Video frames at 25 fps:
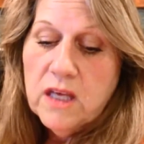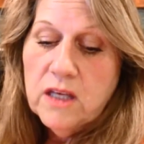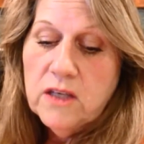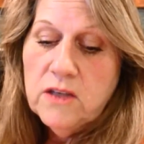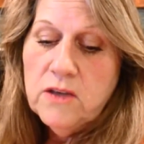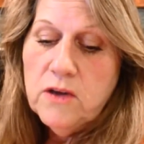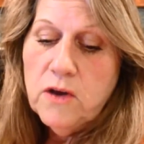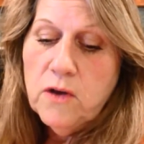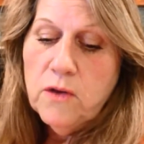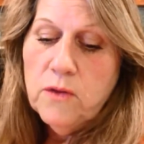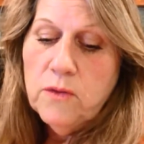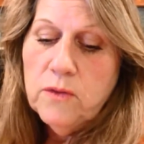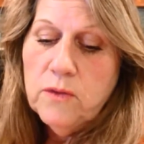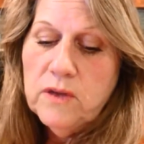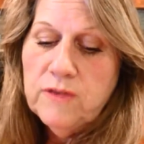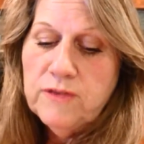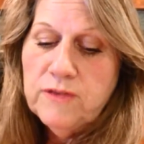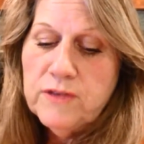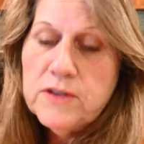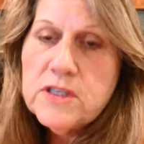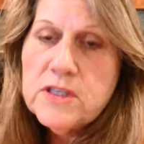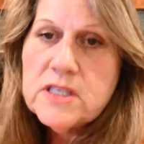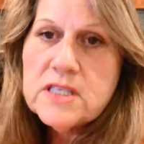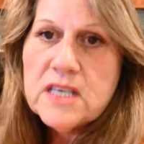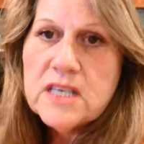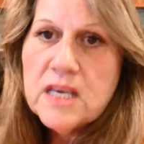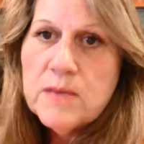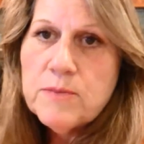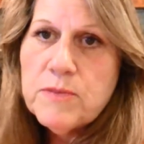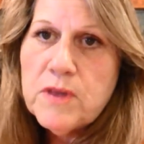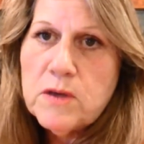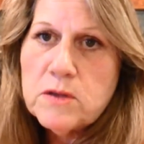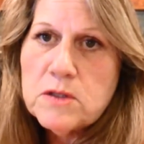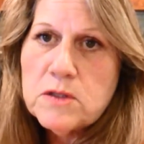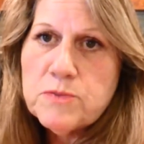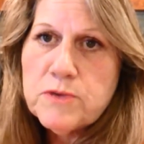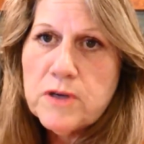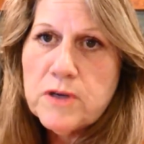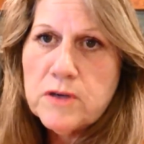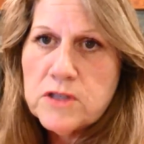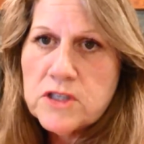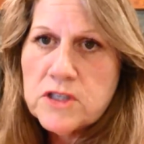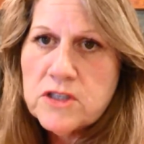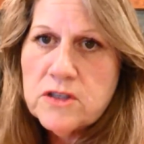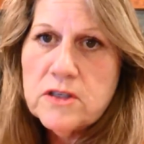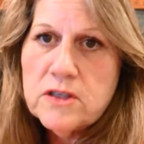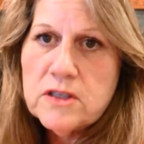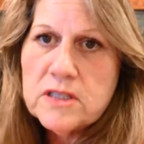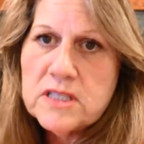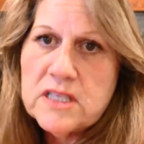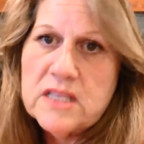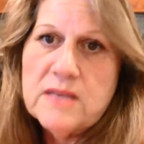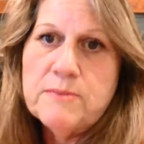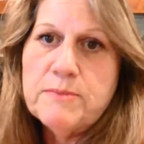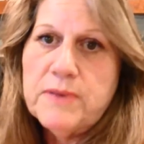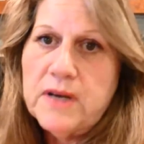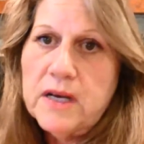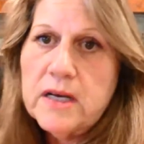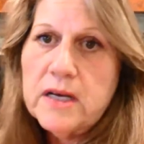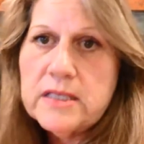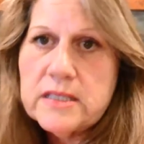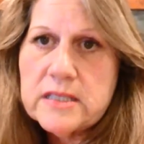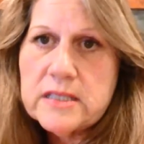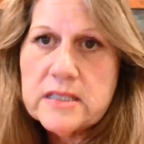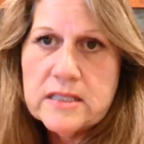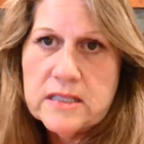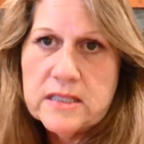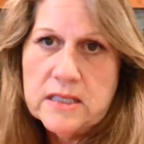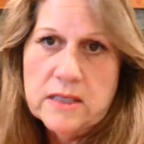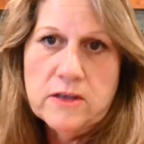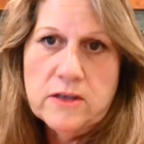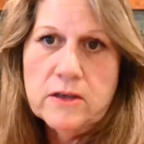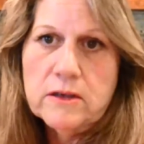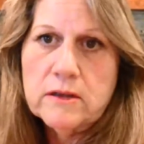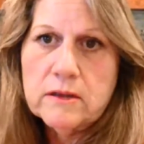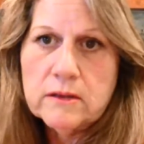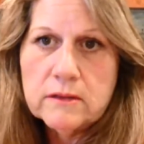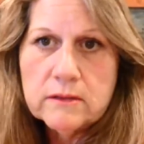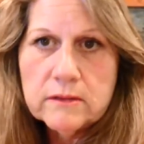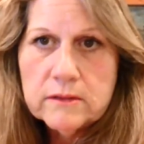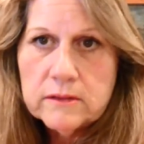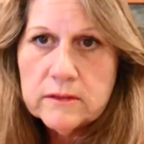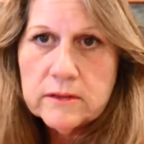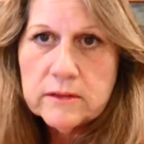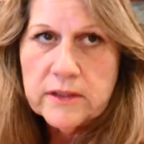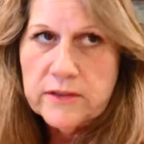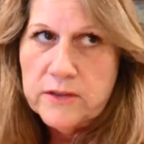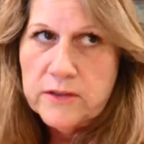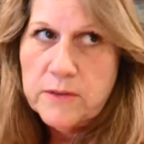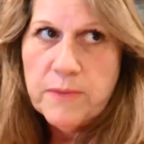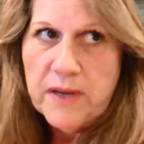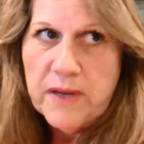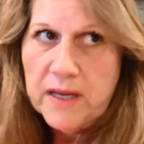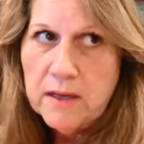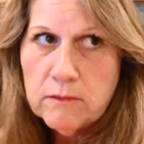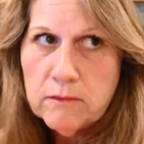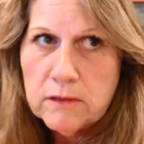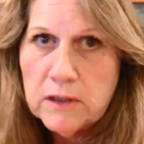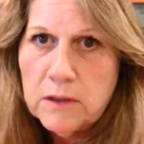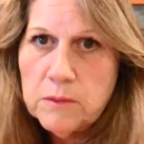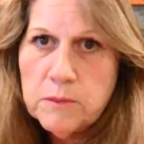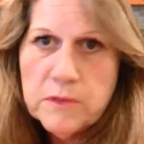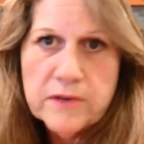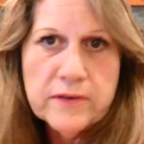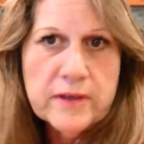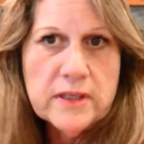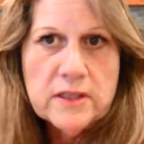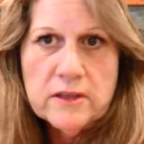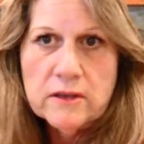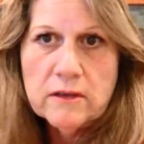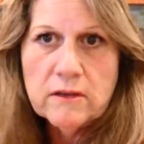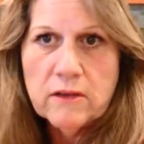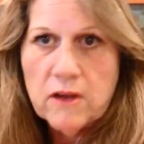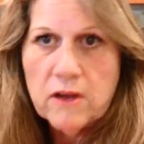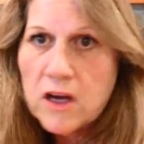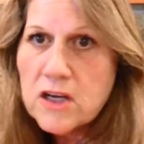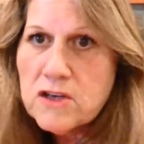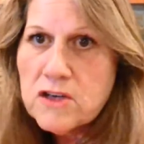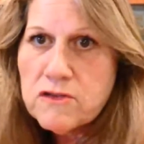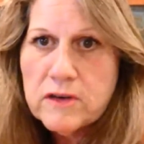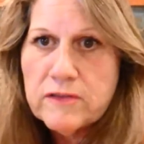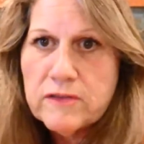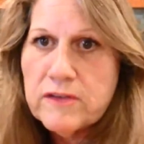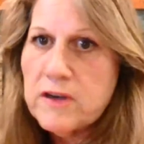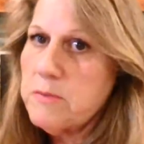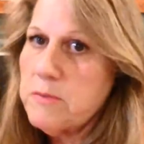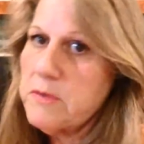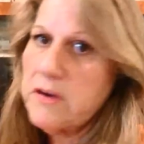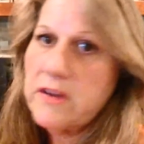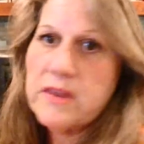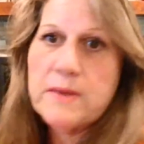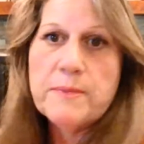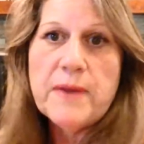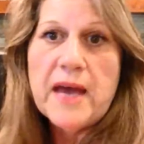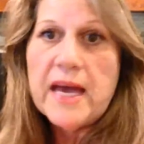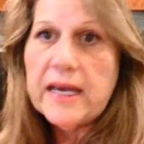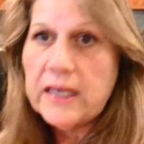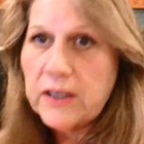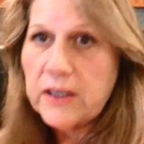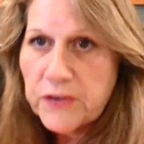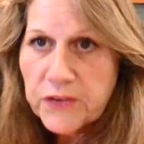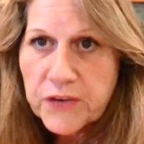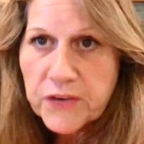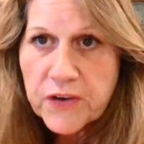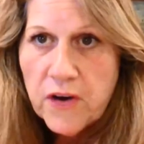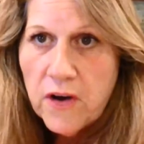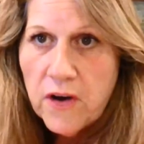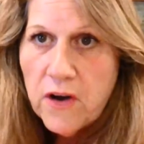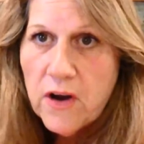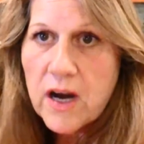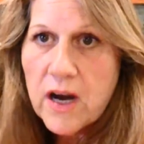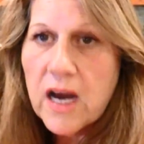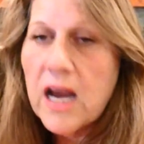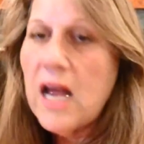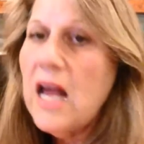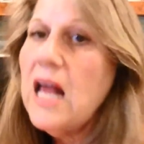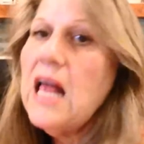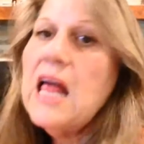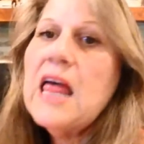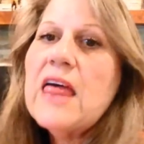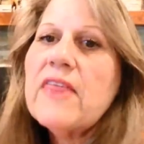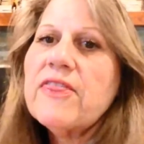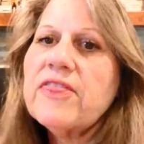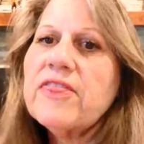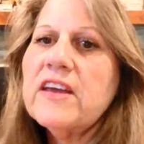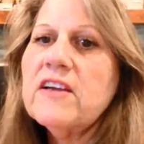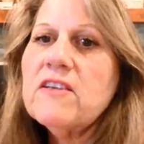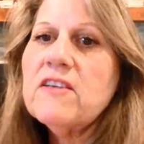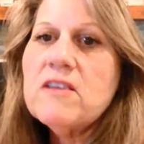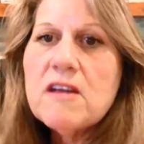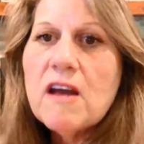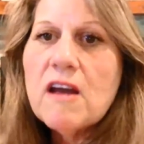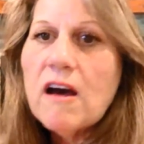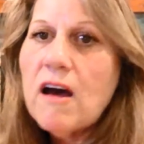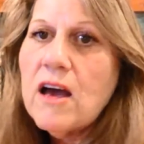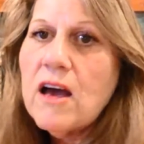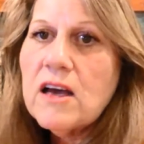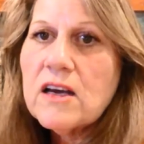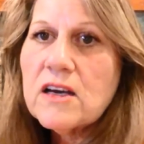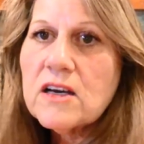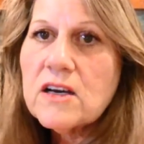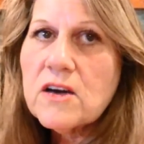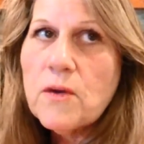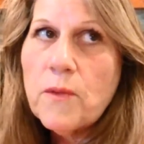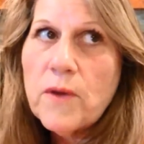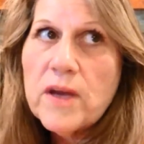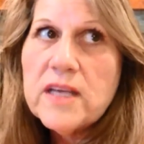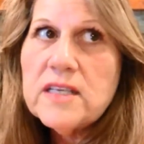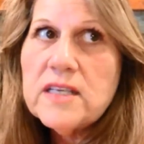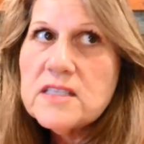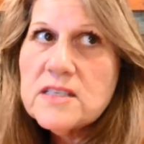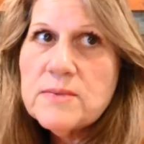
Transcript: you know, if you just keep those brochures in the boxes in your in your bedroom or in your laundry room or in the back of your car, they're not going